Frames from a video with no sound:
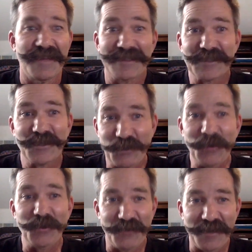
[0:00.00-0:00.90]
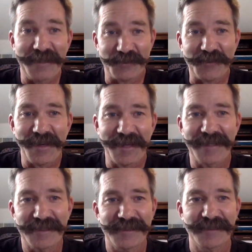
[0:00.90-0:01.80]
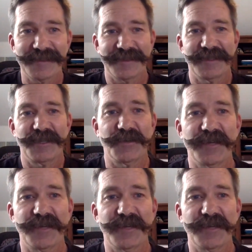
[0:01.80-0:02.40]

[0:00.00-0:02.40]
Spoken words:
That's a cool fight to fight, you know,